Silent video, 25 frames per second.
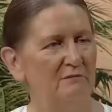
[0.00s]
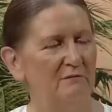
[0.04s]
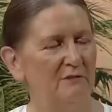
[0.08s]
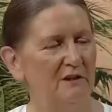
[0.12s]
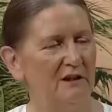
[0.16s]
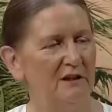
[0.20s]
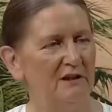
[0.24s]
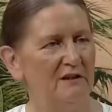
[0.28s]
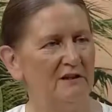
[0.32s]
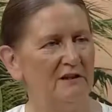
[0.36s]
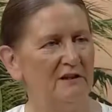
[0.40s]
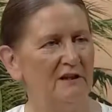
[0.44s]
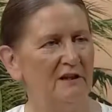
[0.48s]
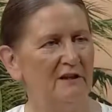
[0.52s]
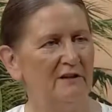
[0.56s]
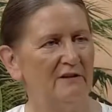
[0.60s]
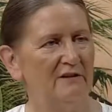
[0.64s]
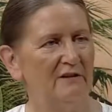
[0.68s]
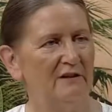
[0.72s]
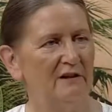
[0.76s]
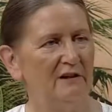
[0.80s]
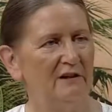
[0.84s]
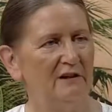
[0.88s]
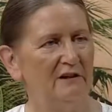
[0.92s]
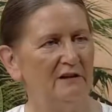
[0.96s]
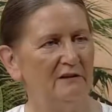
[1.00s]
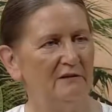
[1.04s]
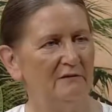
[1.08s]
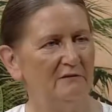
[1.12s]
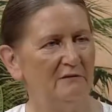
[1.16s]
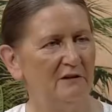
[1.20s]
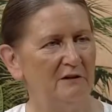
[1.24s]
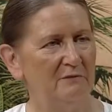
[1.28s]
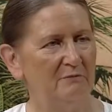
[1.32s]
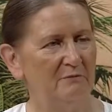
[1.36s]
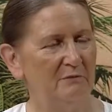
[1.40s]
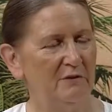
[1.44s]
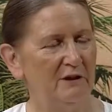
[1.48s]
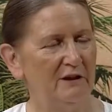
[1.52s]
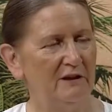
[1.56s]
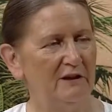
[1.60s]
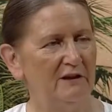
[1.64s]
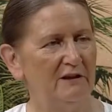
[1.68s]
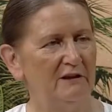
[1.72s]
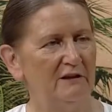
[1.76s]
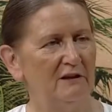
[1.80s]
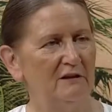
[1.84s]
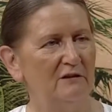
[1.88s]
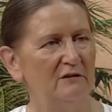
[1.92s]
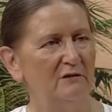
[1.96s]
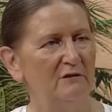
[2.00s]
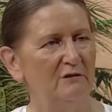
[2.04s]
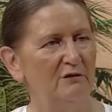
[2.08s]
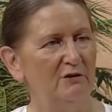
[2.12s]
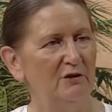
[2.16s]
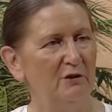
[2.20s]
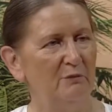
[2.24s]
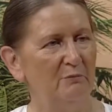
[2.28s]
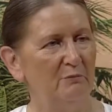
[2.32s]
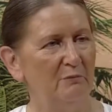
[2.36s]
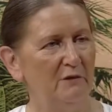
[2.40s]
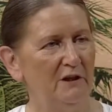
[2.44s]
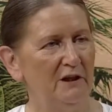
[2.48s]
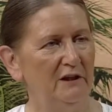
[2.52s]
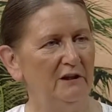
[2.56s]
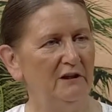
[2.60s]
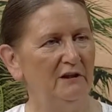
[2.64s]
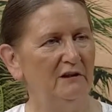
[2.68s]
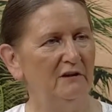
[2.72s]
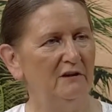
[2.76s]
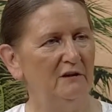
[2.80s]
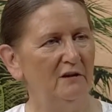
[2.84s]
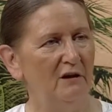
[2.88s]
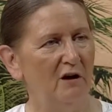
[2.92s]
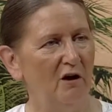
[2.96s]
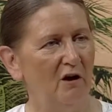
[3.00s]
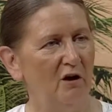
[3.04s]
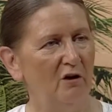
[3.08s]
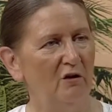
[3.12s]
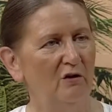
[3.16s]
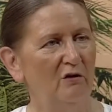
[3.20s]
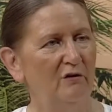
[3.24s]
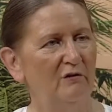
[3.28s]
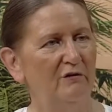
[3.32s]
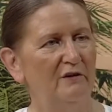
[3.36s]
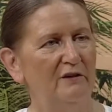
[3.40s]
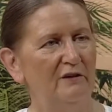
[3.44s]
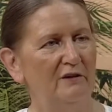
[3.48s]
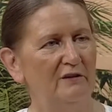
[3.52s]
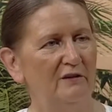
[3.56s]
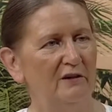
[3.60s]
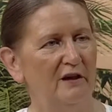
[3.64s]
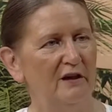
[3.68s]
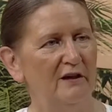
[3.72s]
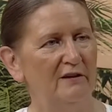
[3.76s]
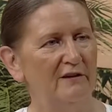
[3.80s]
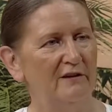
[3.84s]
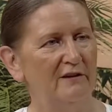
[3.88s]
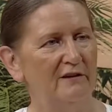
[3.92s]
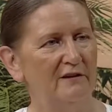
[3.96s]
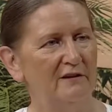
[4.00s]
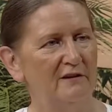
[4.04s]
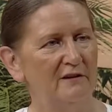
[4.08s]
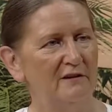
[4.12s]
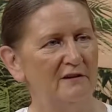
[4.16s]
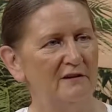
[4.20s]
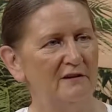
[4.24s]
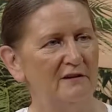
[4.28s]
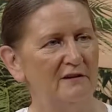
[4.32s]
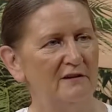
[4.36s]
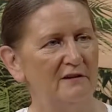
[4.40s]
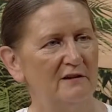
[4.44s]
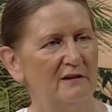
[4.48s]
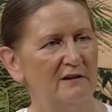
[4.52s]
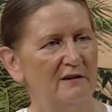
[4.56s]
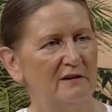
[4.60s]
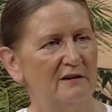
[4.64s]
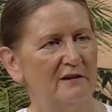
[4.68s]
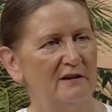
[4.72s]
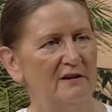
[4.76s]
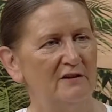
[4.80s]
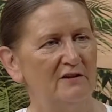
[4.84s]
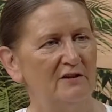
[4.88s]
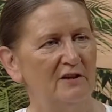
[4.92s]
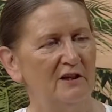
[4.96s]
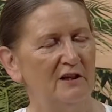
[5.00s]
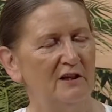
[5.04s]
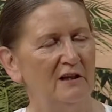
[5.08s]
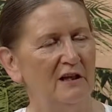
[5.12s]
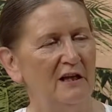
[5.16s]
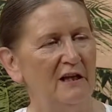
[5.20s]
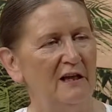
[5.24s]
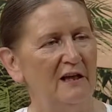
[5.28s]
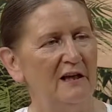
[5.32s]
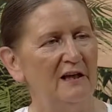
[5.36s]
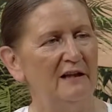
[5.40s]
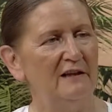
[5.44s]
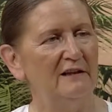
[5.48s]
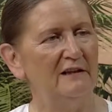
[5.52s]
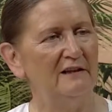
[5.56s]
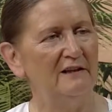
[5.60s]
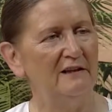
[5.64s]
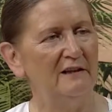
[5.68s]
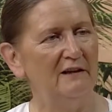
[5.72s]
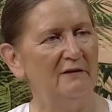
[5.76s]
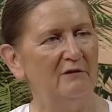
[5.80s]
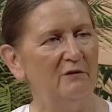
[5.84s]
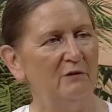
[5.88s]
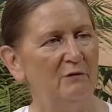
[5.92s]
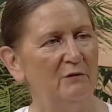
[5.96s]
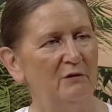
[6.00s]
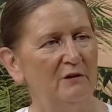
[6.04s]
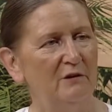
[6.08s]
military and political dominion over others, you see, and it never